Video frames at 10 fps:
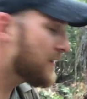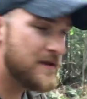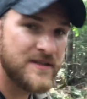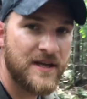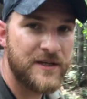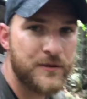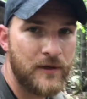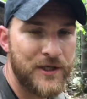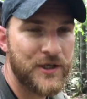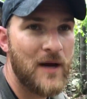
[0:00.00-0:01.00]
This is actually
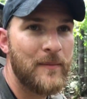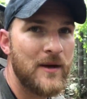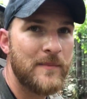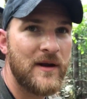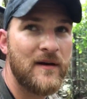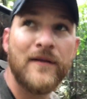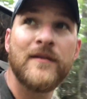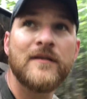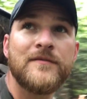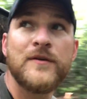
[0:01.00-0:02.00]
where I shot my bear
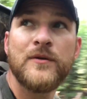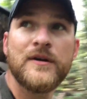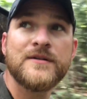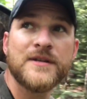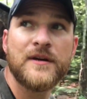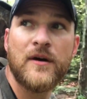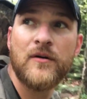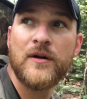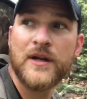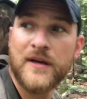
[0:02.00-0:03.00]
a few years
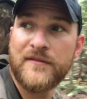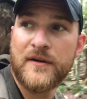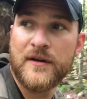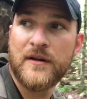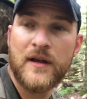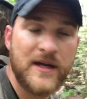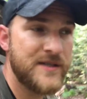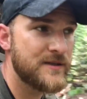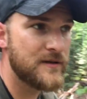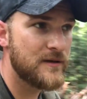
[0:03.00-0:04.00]
ago, and I've hunted the
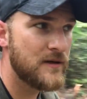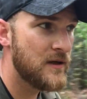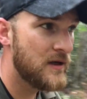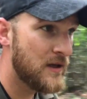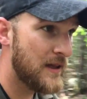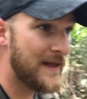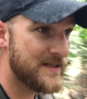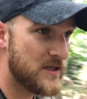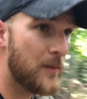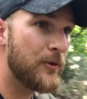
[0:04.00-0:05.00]

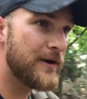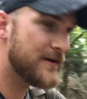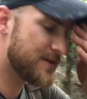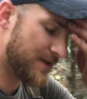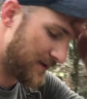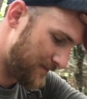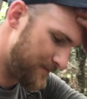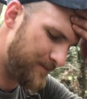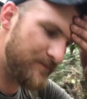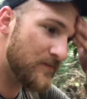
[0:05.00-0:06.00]
last couple years here.
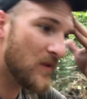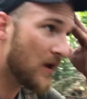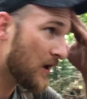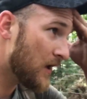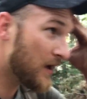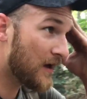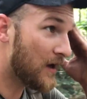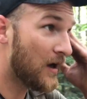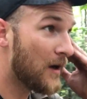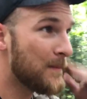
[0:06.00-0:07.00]
It's
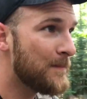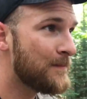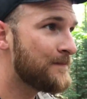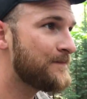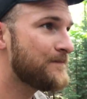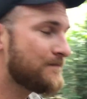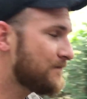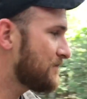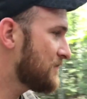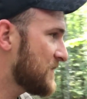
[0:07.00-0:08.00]

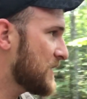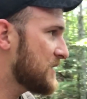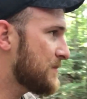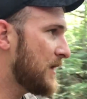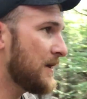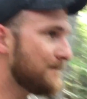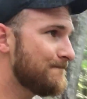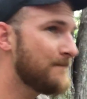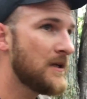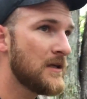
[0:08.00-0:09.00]
a good spot.
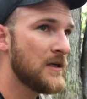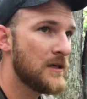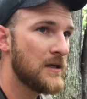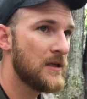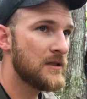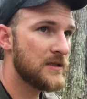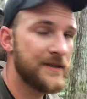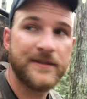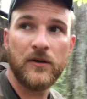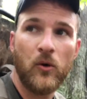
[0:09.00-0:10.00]
It's
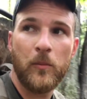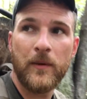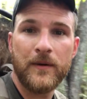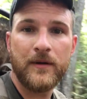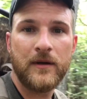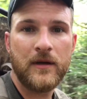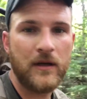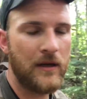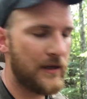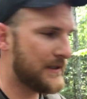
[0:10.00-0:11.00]
nice and open.
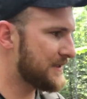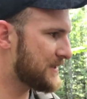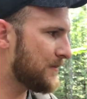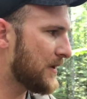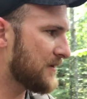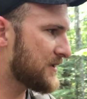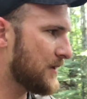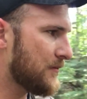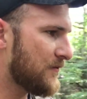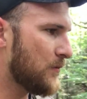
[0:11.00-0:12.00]
I can see bears
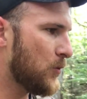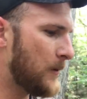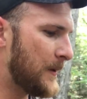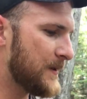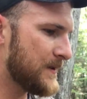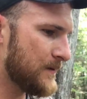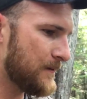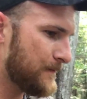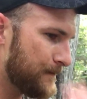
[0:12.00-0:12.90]
coming from a ways, so